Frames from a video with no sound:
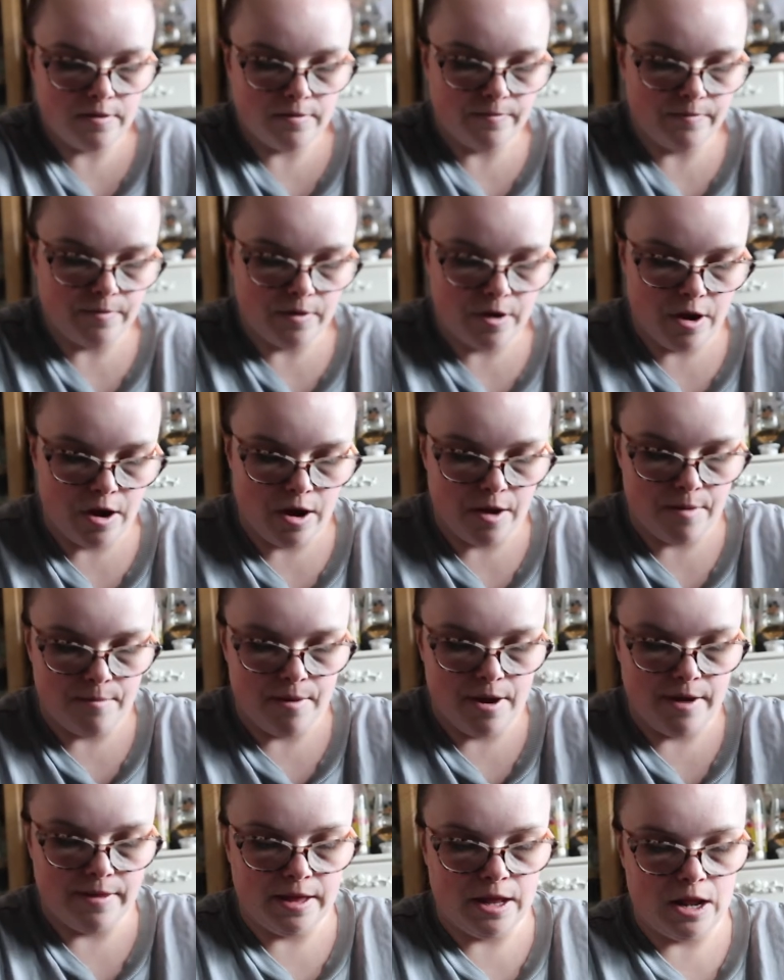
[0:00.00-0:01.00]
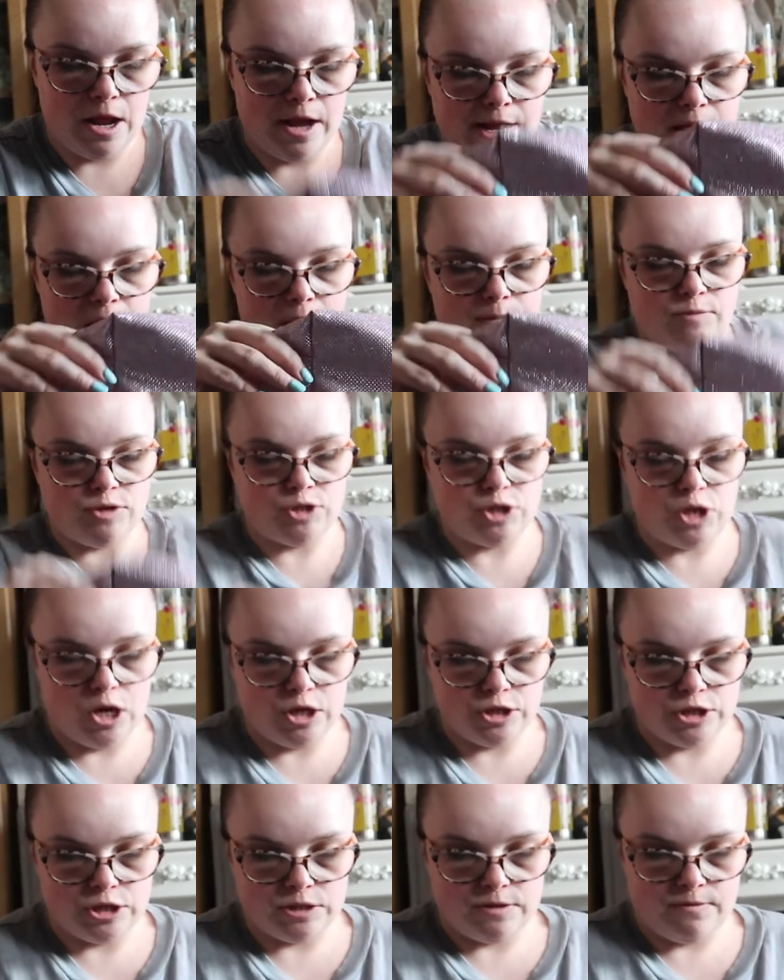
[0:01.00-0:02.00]
and then like camera
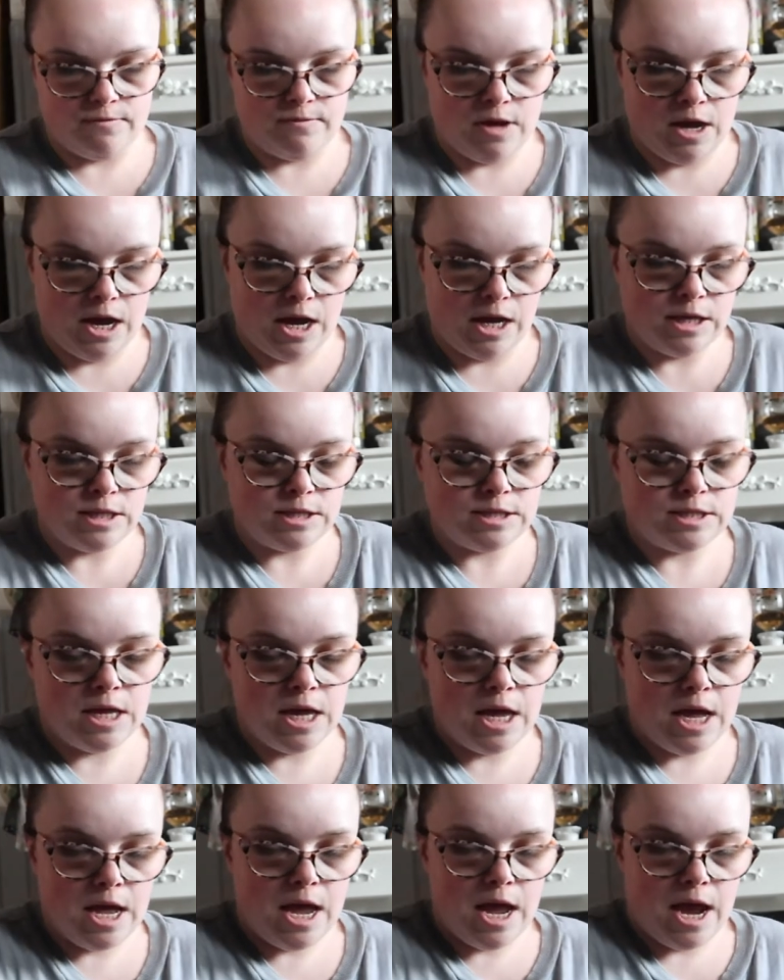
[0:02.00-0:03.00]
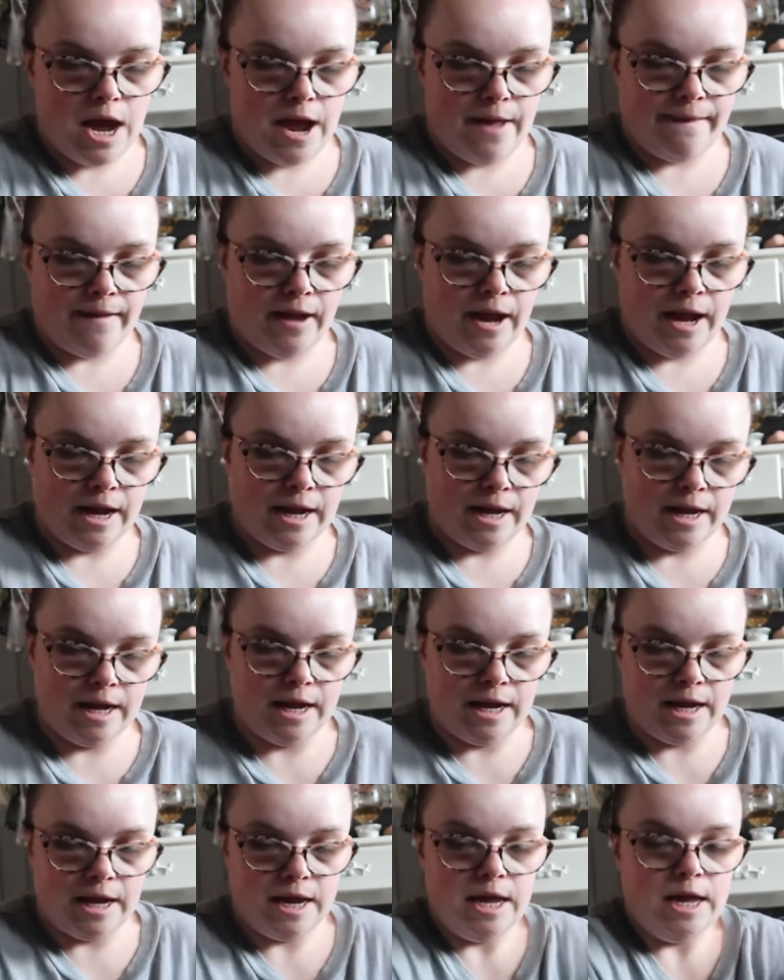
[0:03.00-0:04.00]
chargers and things. And then
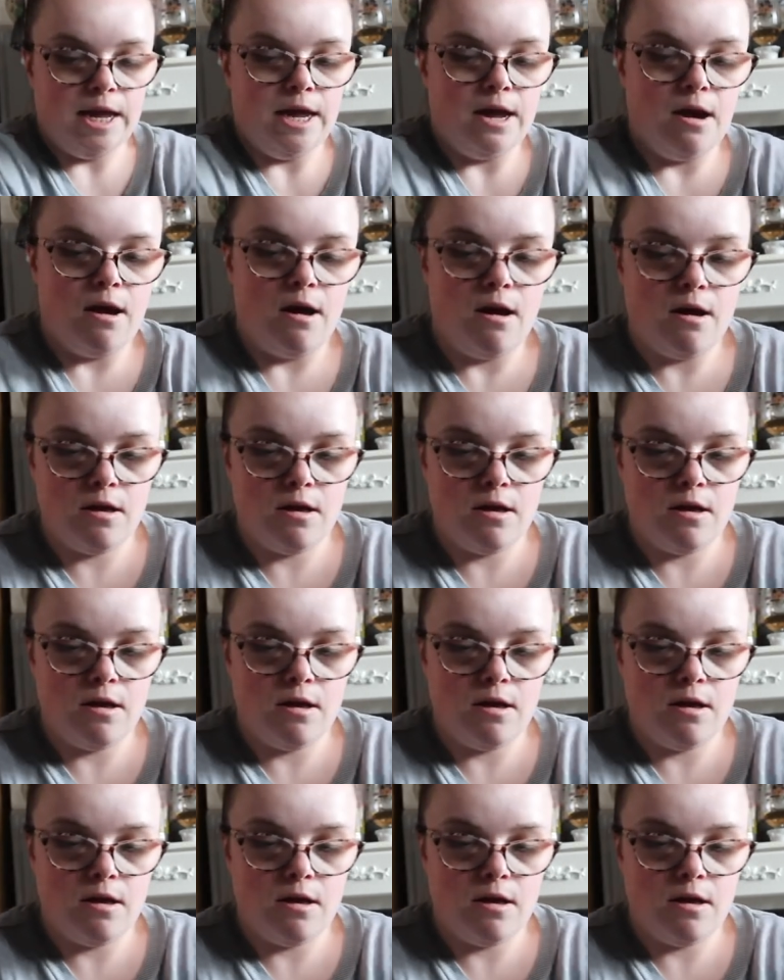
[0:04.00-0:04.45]
in here